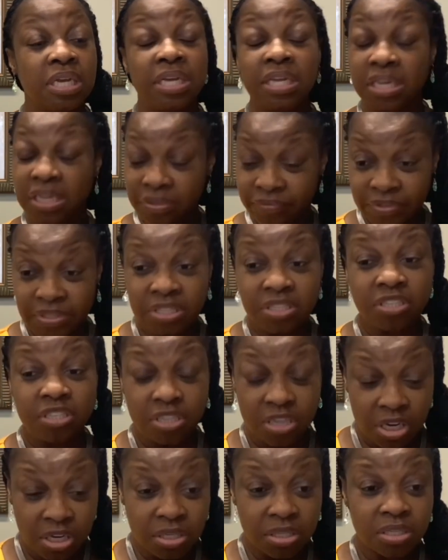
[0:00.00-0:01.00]
and even in
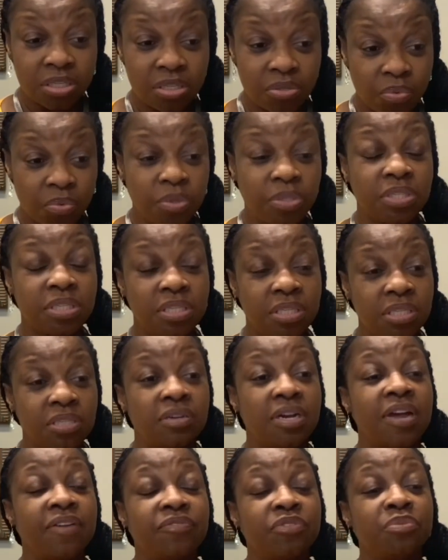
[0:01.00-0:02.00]
church, we still
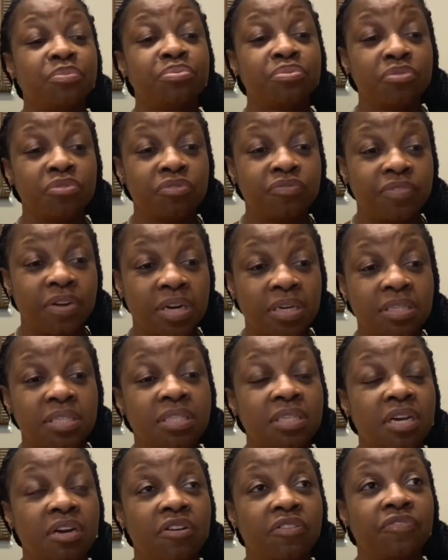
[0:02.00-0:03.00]
have to prove
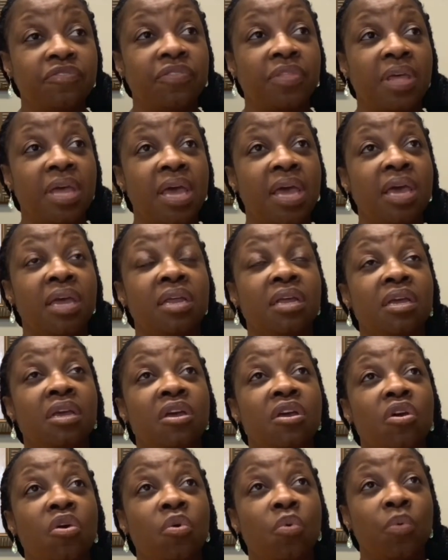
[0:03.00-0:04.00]
ourselves that
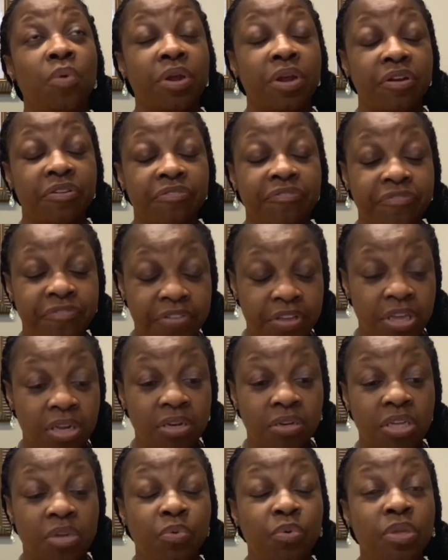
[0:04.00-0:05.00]
we're
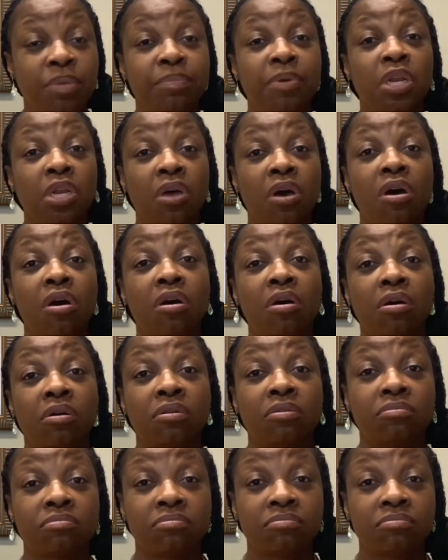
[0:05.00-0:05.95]
fit and we belong